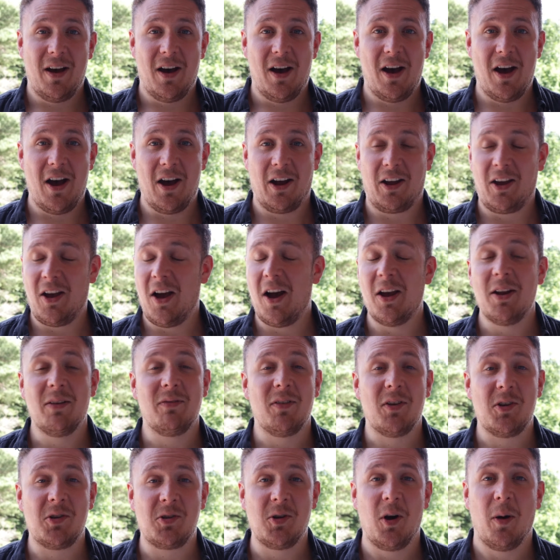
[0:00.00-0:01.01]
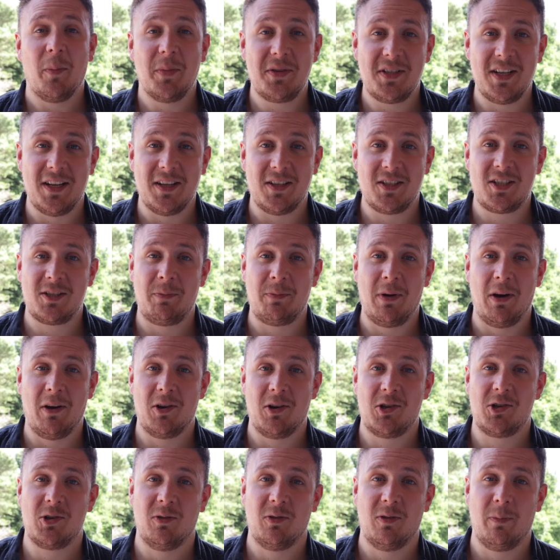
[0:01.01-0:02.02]
Are kind of adopted
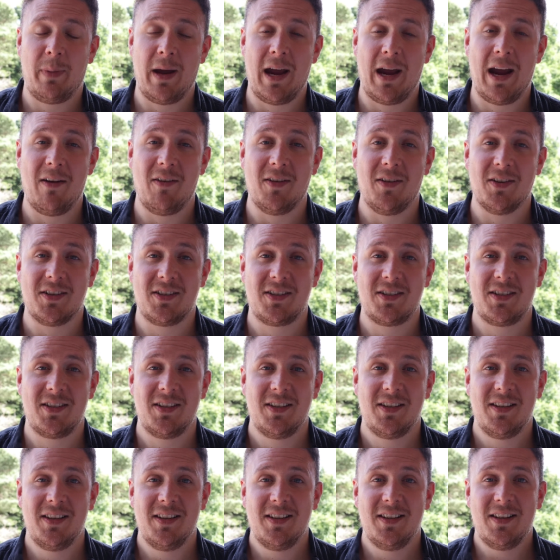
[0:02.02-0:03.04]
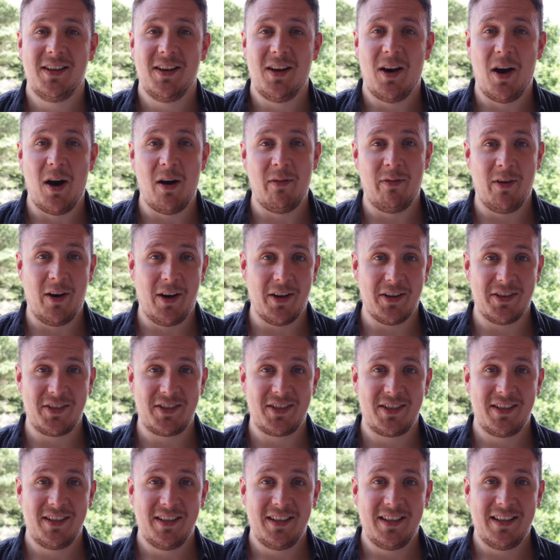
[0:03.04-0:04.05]
spiritual parents of
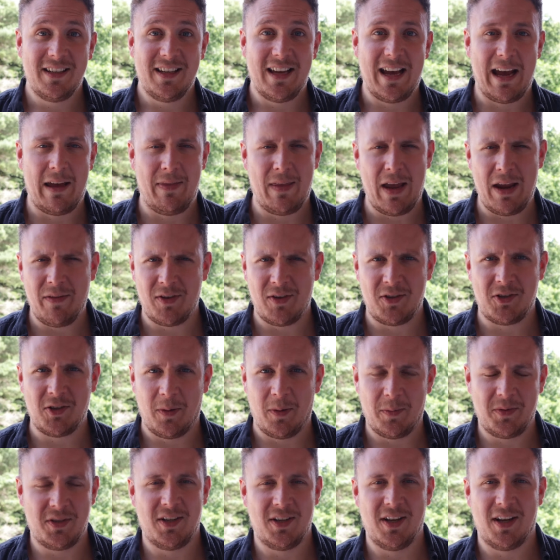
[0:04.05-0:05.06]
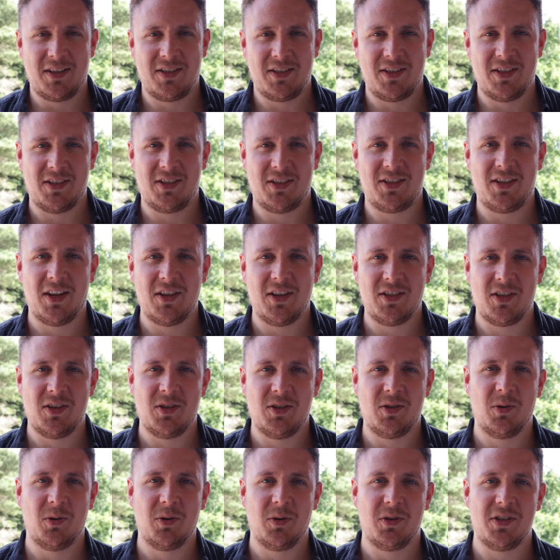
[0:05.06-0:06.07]
ours, and they've adopted us as sons
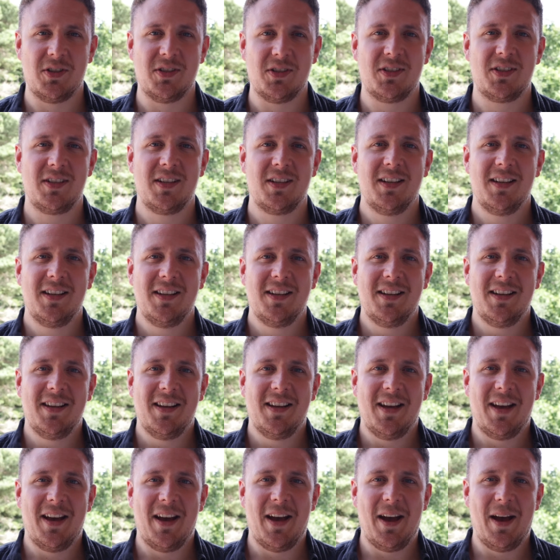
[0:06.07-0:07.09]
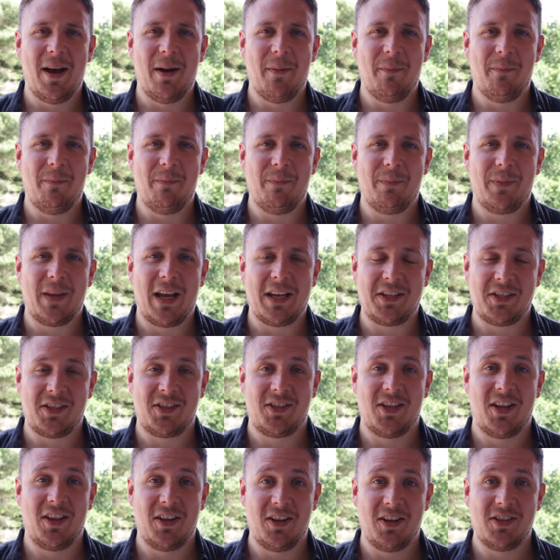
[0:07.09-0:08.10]
and daughters, as a
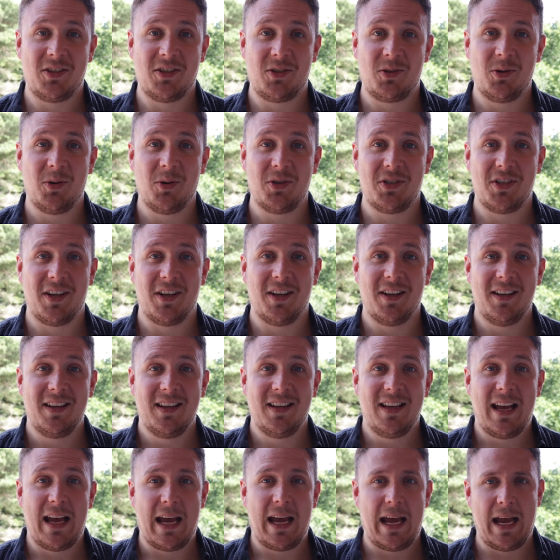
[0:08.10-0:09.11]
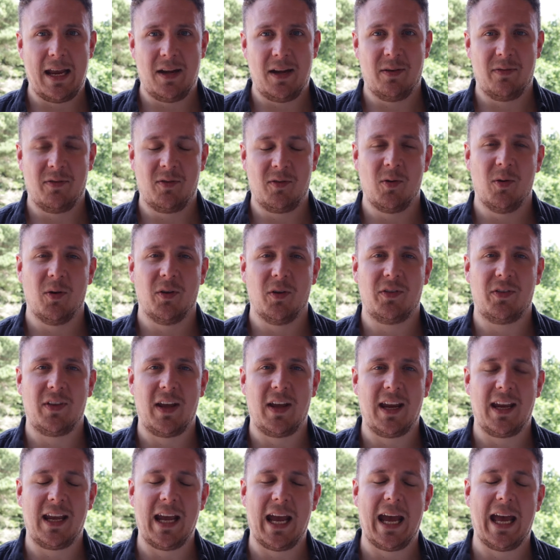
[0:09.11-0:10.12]
son and as a daughter, and of course
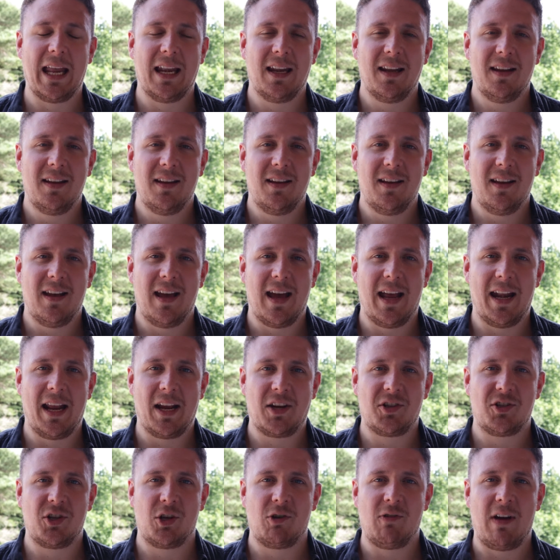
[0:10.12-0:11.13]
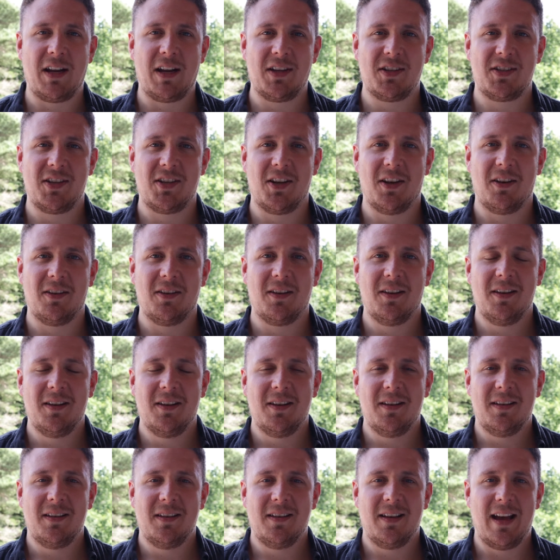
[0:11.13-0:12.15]
they get an extra grandson,
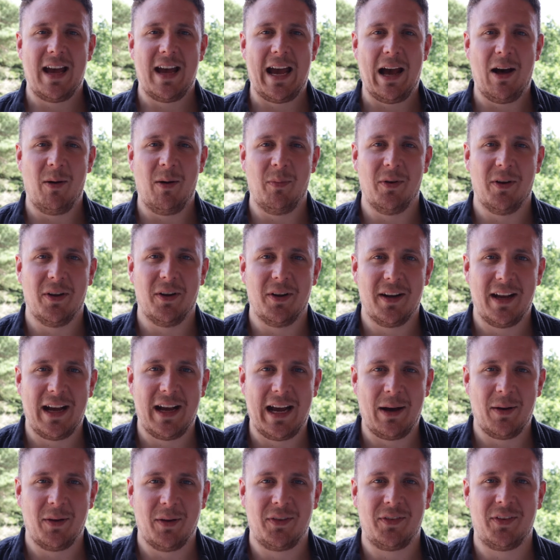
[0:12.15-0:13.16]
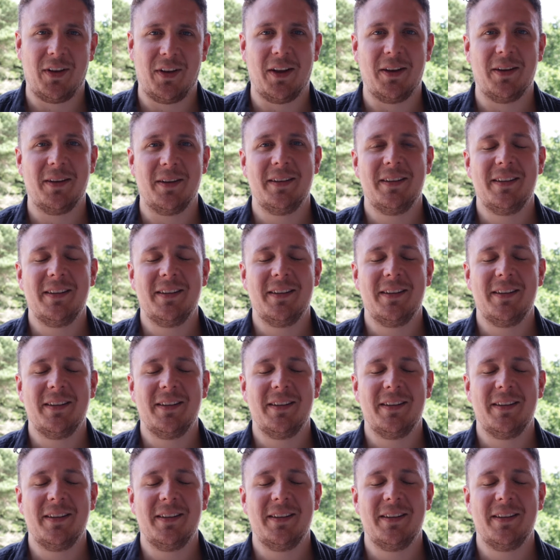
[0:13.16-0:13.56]
Albert, our son.